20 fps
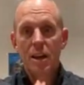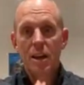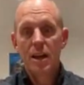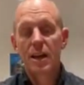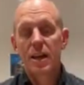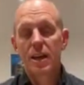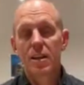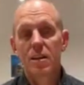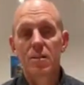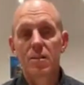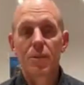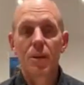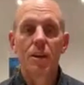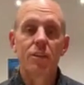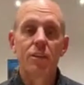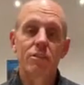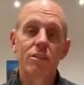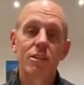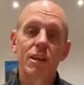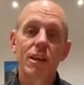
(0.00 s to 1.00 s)
And
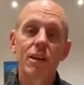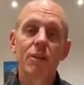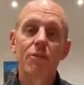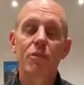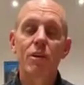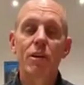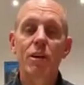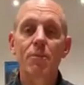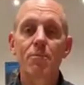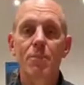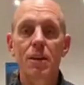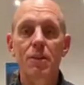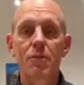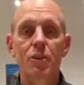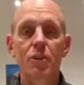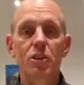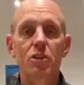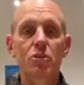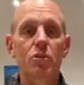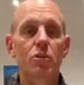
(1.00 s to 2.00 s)
so they're very
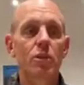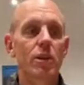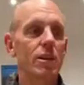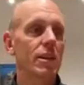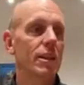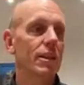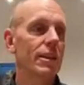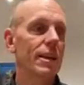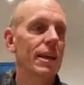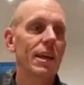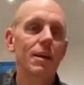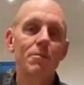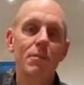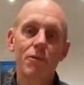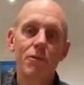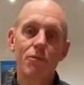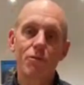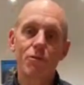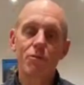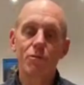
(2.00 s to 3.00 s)
beneficial, and they can
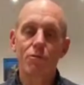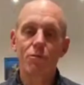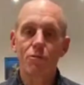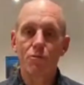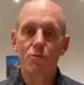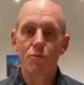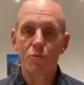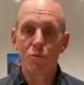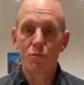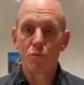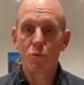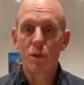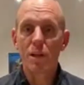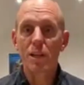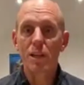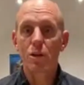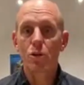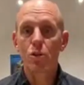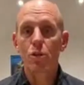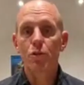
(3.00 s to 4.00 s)
be
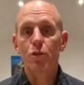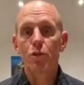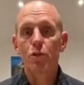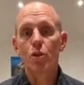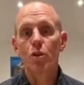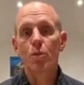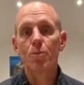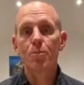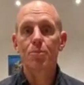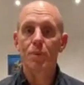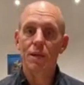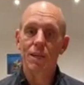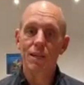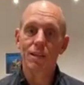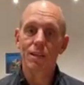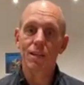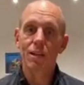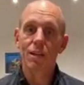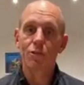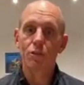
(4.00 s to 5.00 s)
really good for
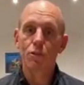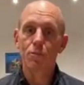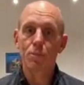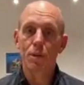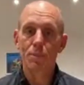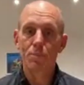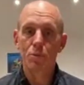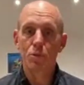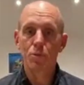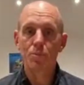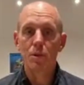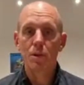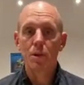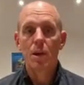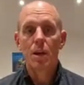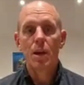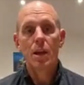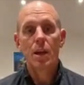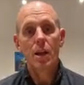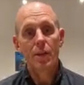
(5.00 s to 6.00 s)
beginner-level people.
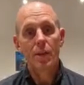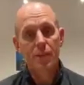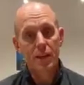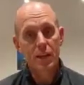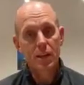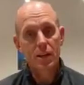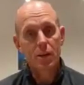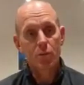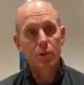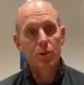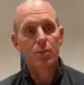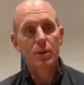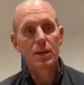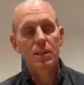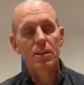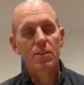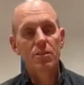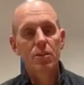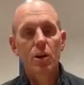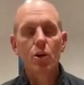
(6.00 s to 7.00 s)
And then
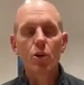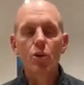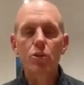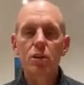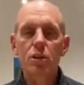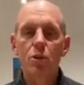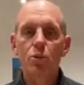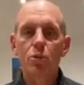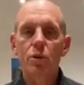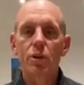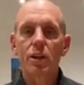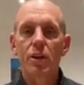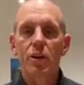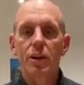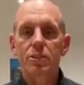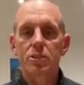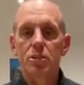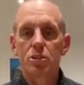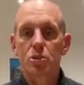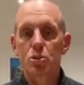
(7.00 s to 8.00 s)
I also really
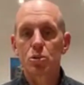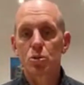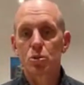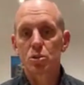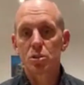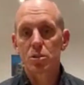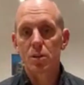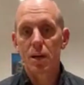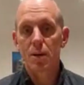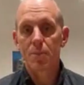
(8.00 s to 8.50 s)
like to use